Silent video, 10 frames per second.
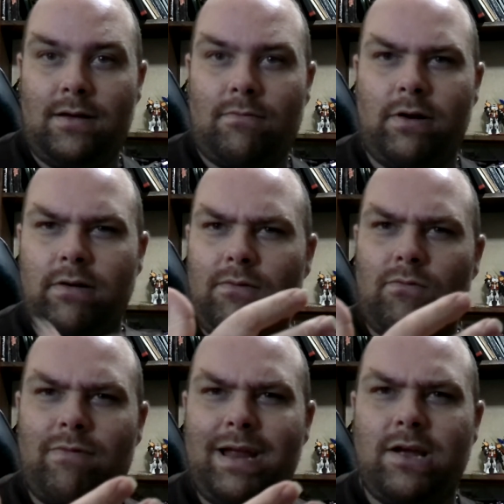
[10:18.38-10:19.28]
where you
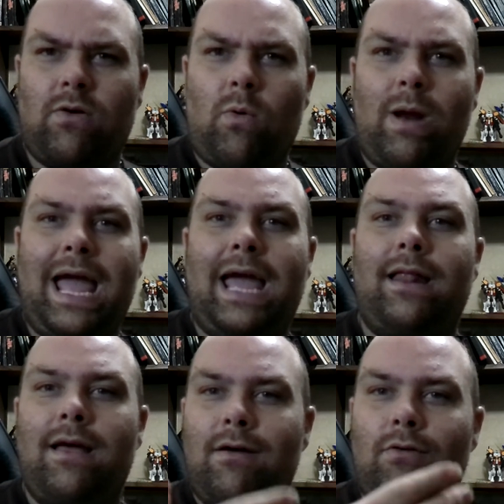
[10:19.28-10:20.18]
can
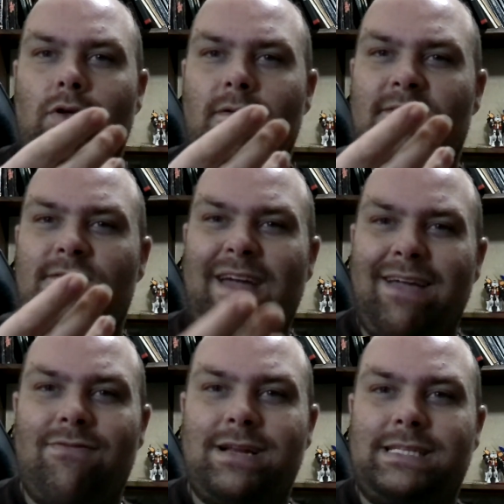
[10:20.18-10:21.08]
recreate your
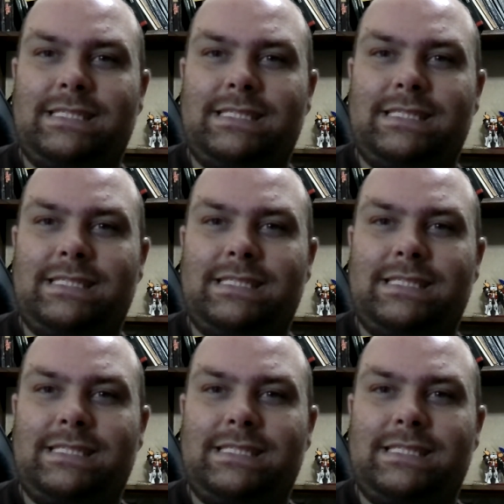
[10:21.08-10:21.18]
favorite